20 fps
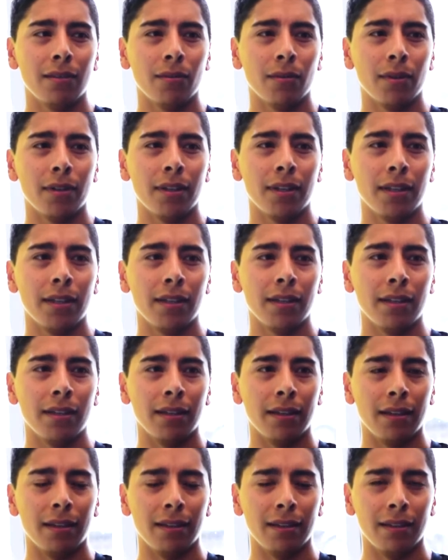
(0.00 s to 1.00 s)

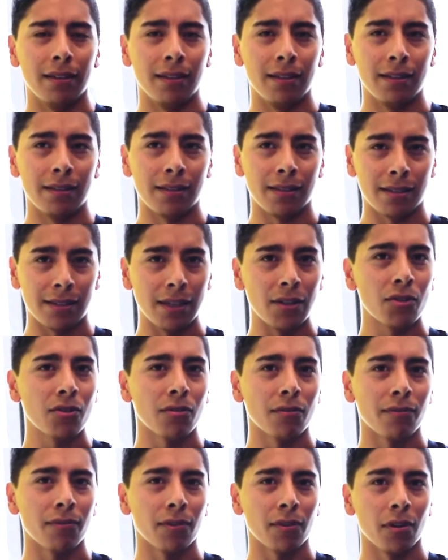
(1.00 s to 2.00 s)
it, it is
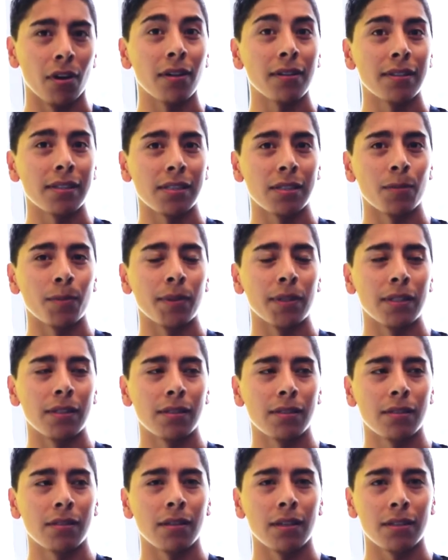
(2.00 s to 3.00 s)
essential for all
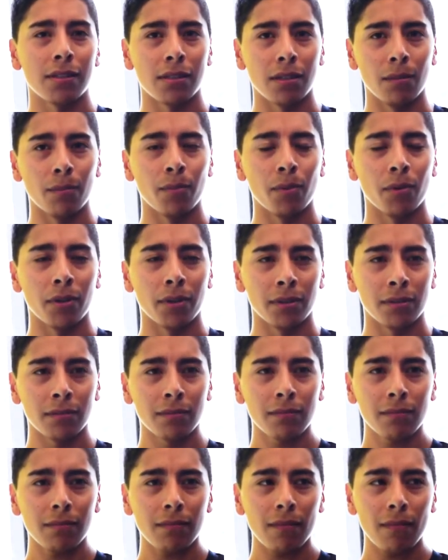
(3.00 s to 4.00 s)
disciplines to at some point
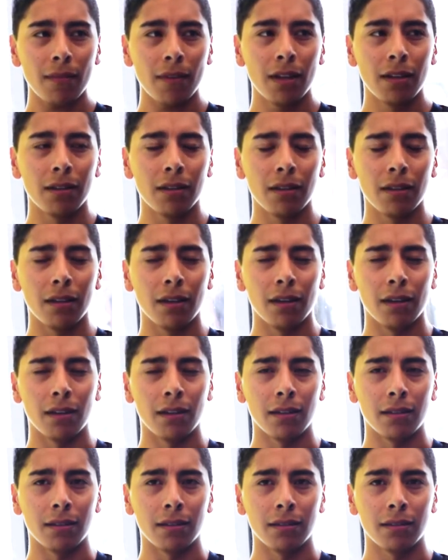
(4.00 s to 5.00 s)

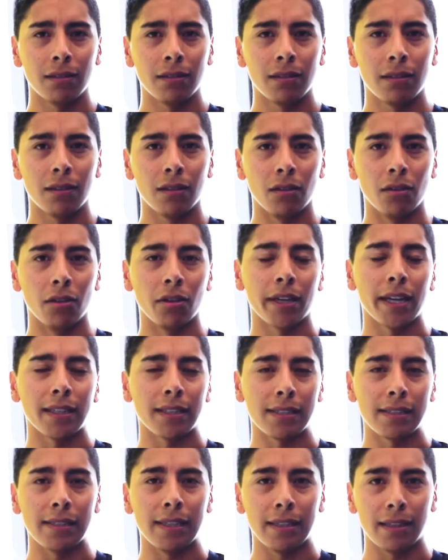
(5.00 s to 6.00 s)
uh, look at
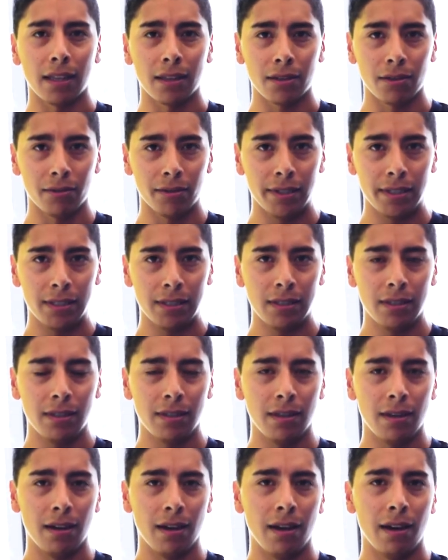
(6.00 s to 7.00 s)
the state that they're in
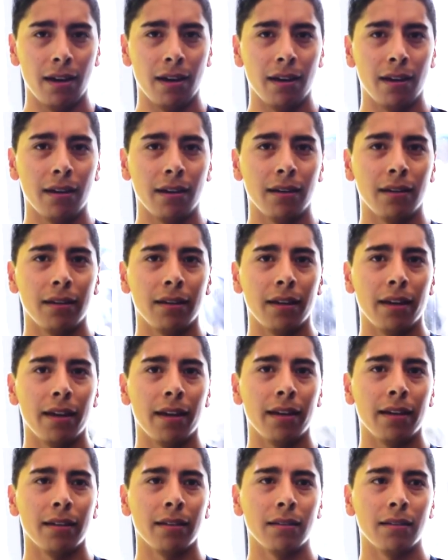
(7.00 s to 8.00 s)
uh,
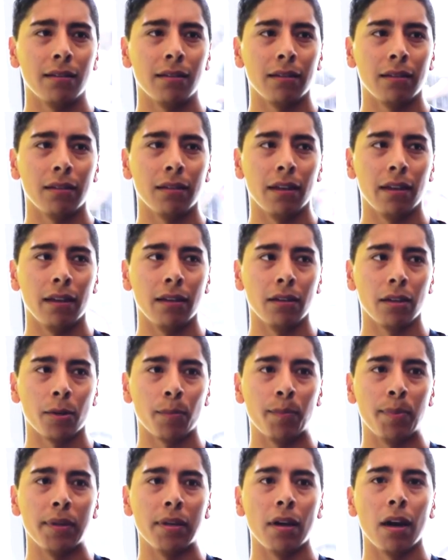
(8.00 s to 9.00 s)
and, and
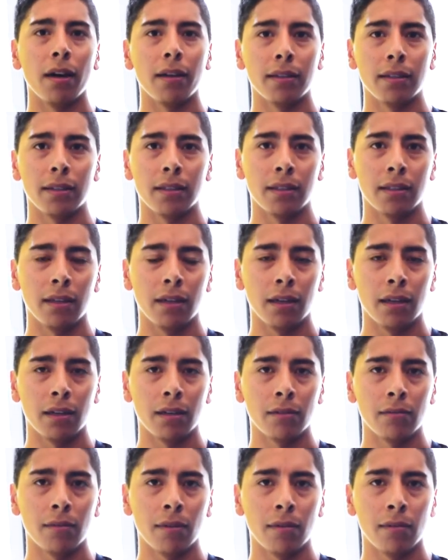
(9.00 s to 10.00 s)
look beyond it
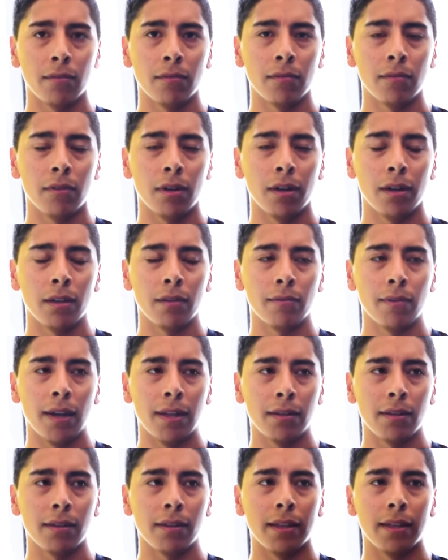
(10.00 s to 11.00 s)
uh,
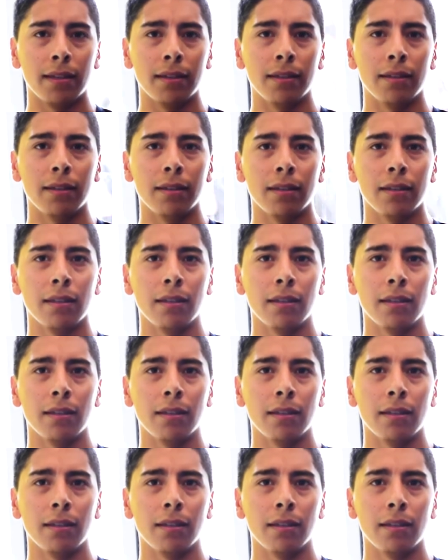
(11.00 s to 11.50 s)
rather than